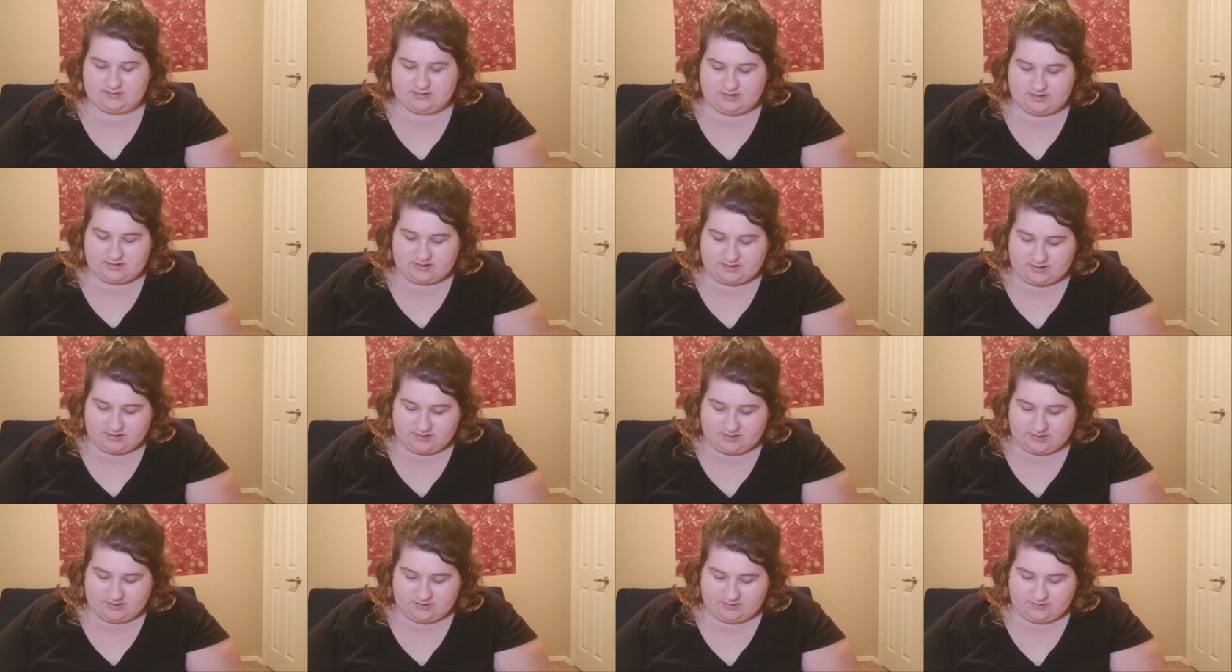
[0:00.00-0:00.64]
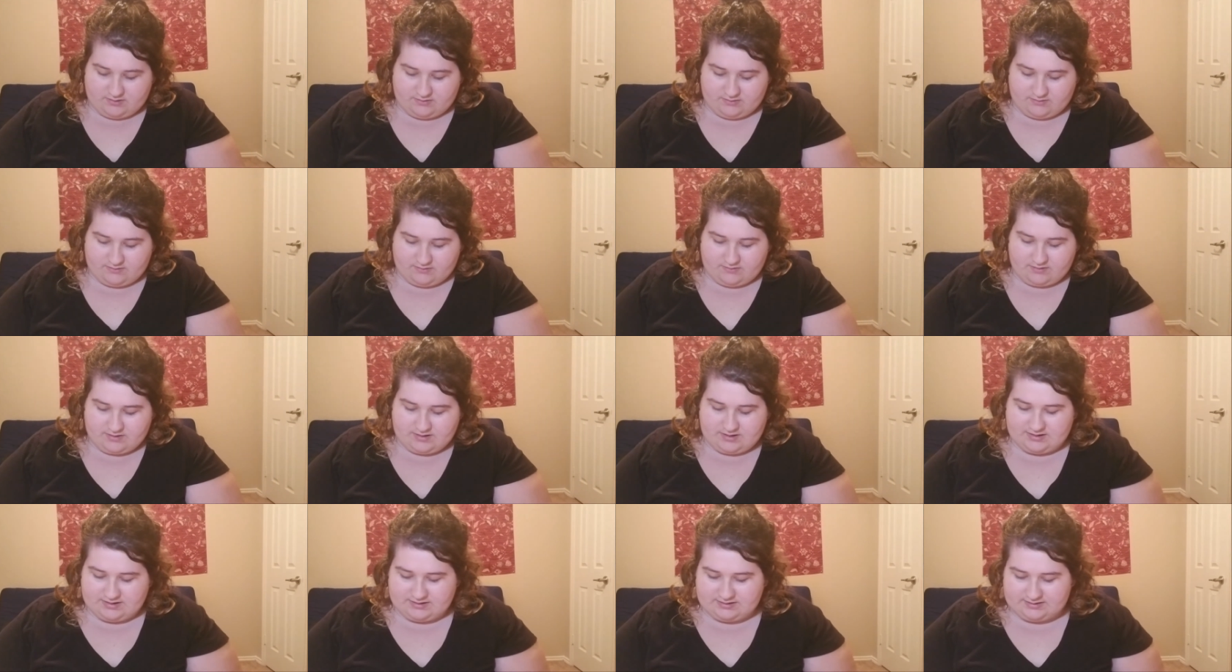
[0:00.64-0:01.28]
a new,
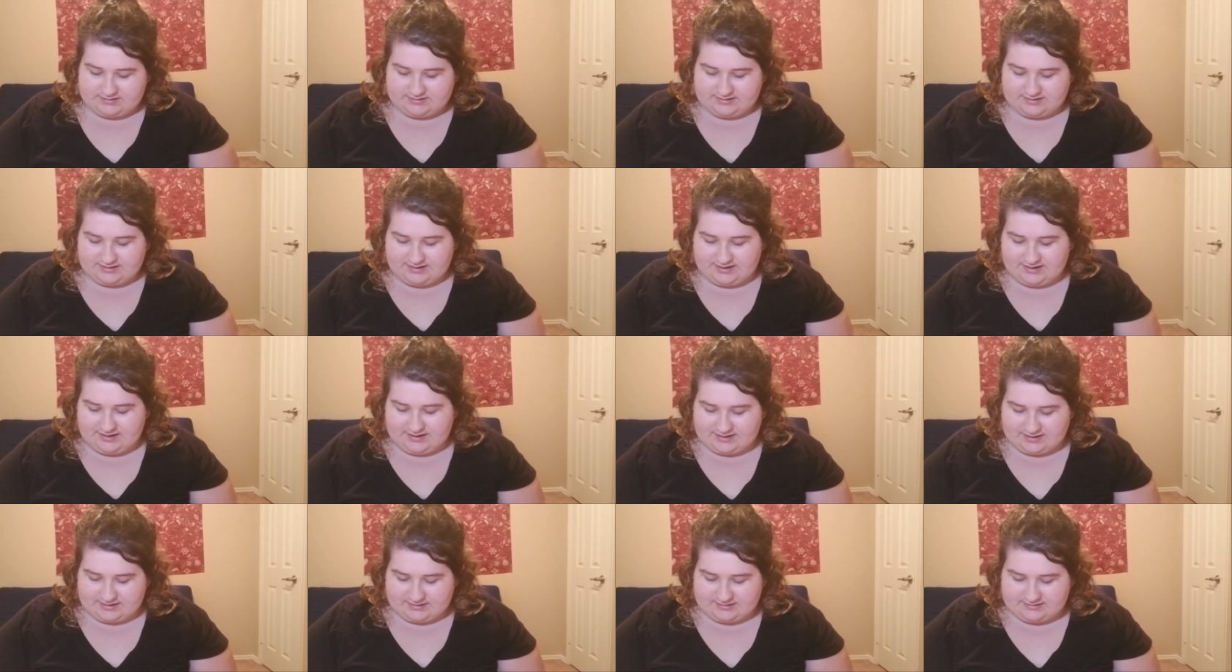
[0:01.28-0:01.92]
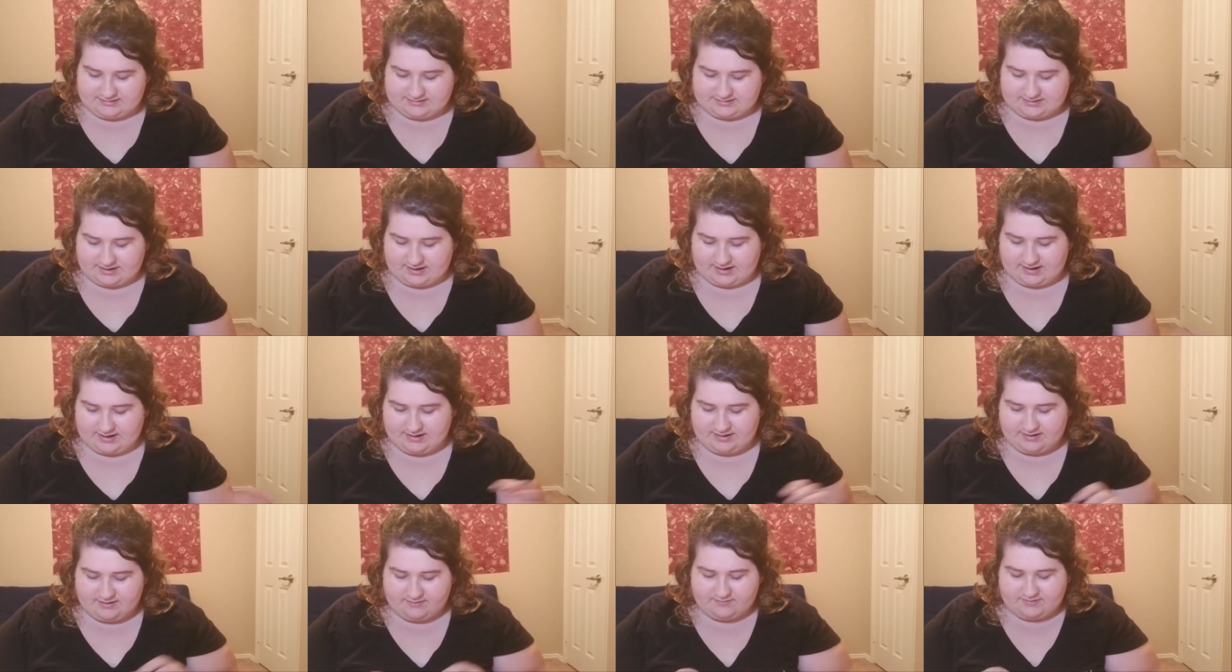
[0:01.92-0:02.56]
is it like
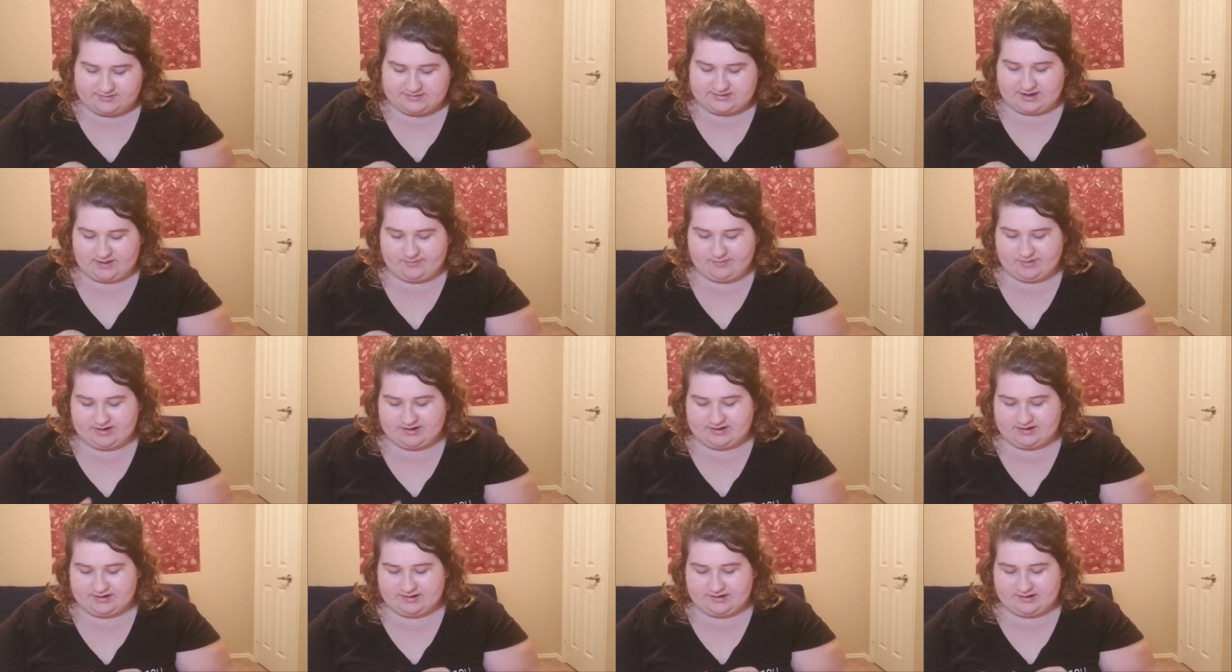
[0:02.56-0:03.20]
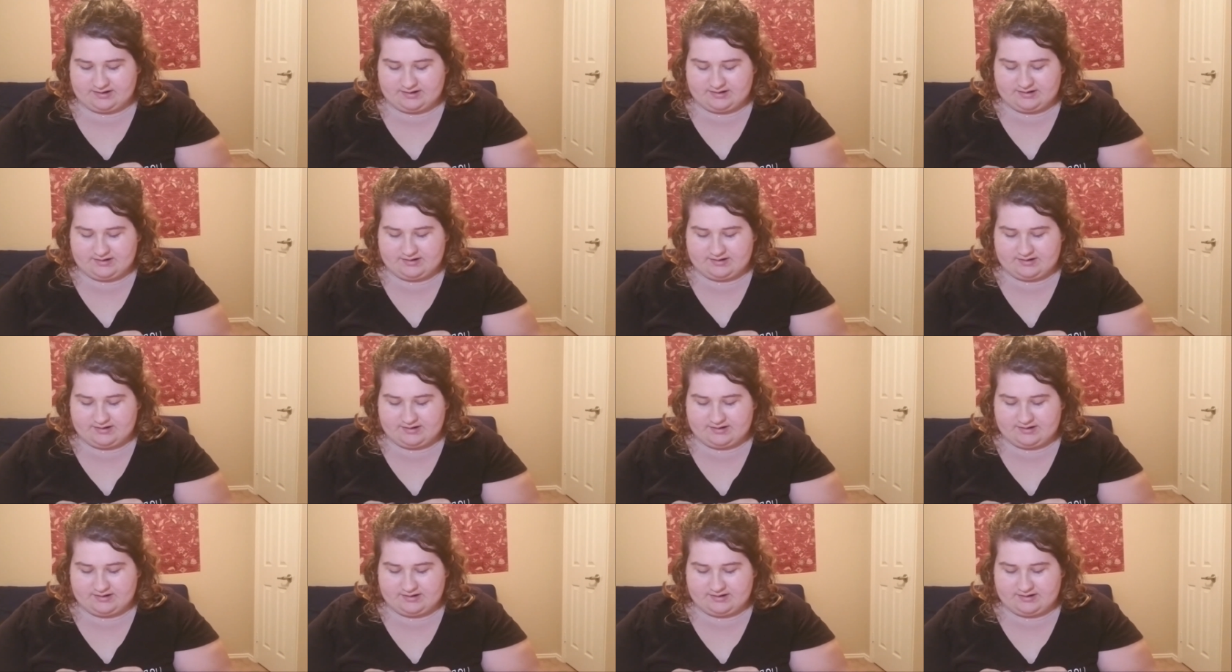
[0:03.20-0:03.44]
inside? What's happening here?